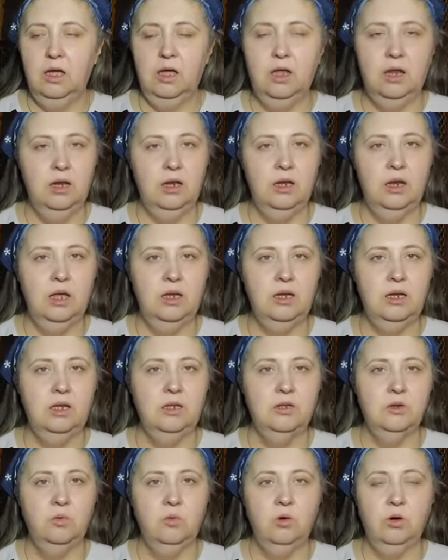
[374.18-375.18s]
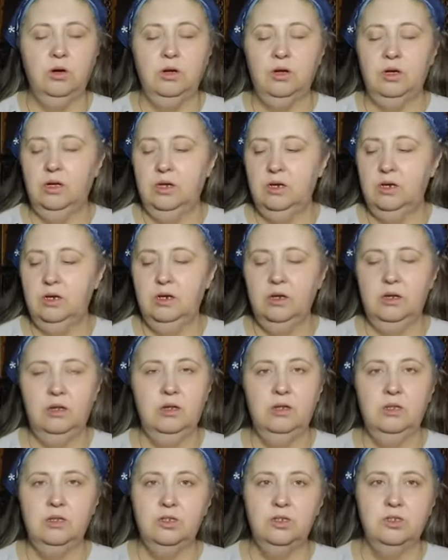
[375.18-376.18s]
and I need to work and
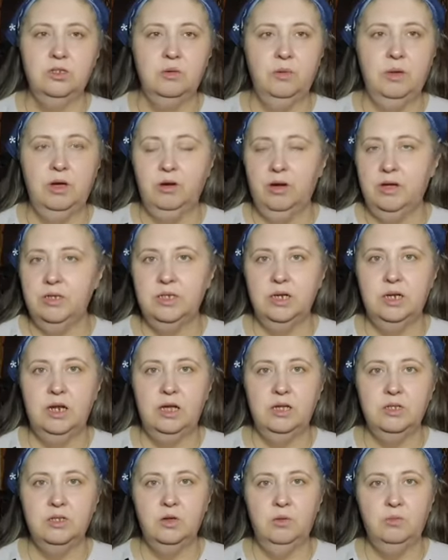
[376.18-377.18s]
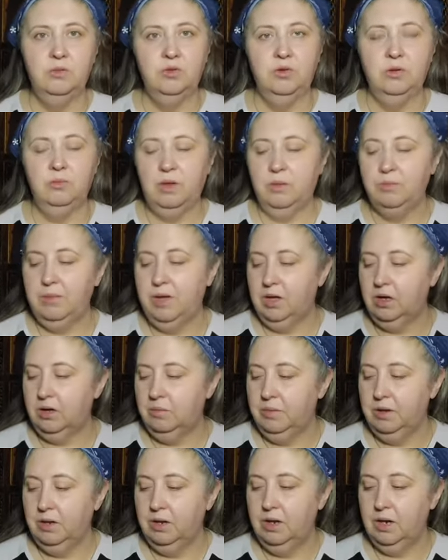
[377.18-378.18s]
it's just gonna be a crazy day. So I'm doing my
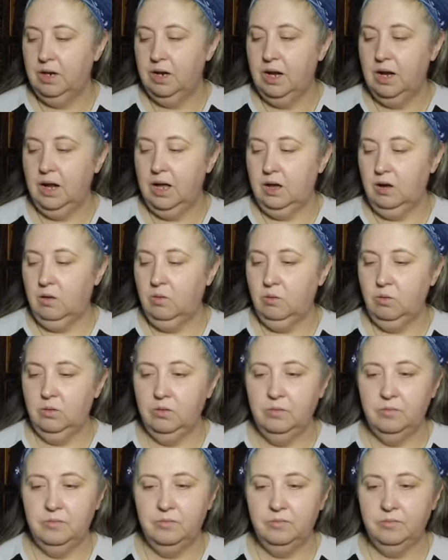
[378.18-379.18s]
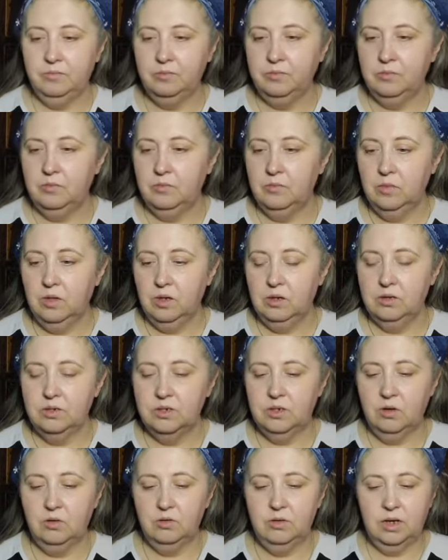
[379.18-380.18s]
makeup now.
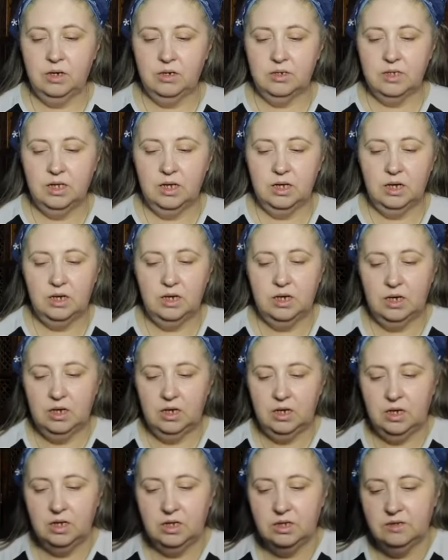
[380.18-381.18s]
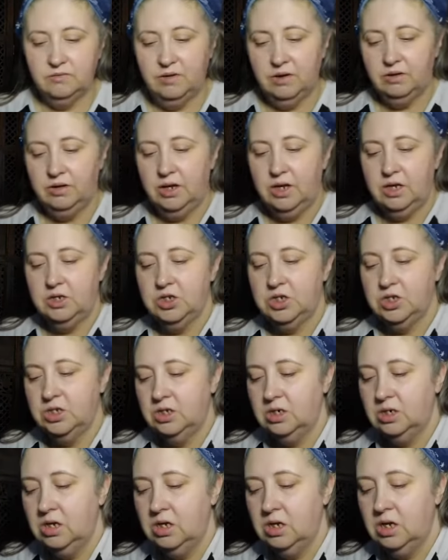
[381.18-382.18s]
So next thing I need is
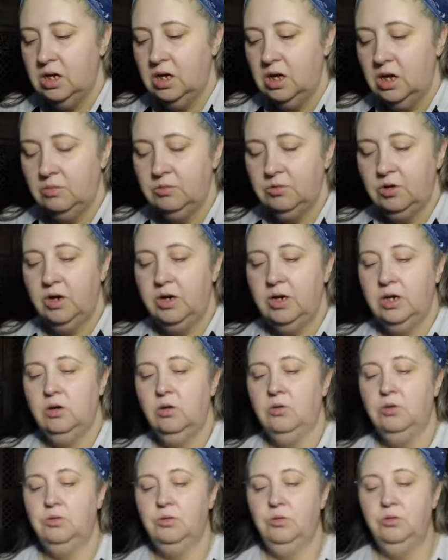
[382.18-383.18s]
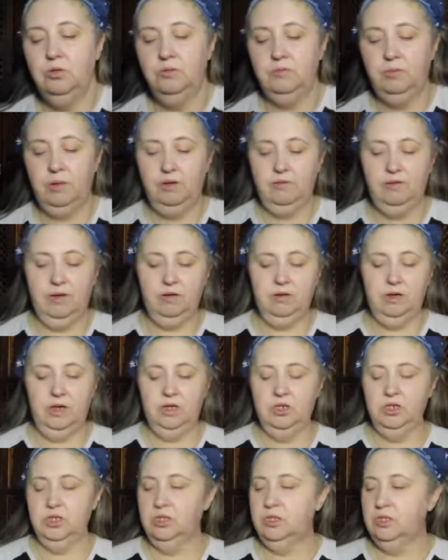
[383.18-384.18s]
foundation. I'm trying to go through my
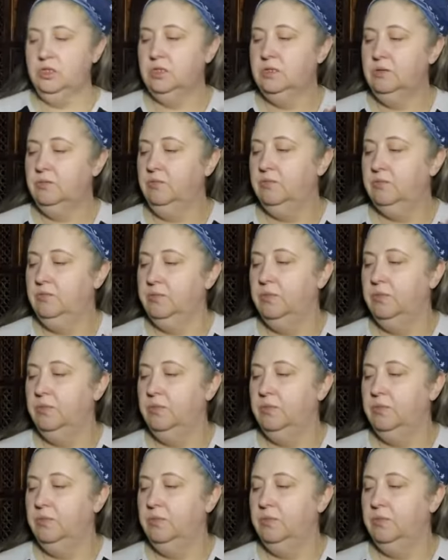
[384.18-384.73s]
foundations